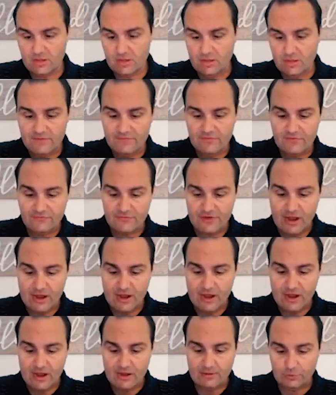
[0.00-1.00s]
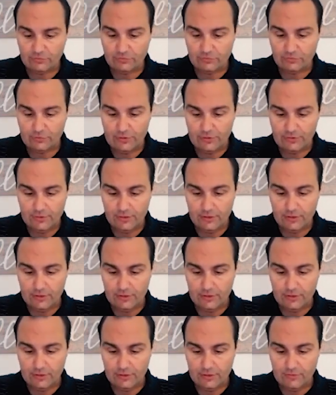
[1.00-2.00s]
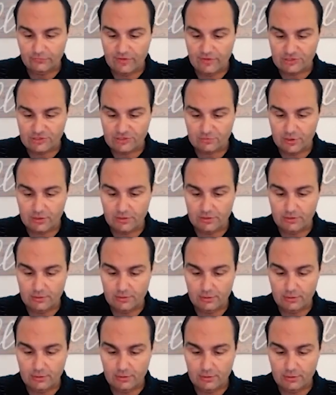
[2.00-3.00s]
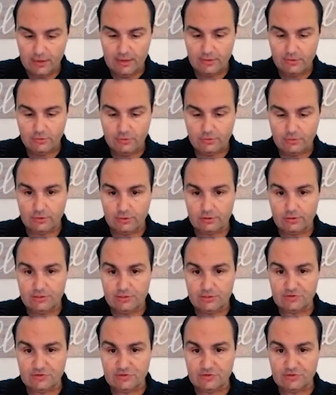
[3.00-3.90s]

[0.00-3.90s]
Even if not, then we'll just do it the old-fashioned way, and you can literally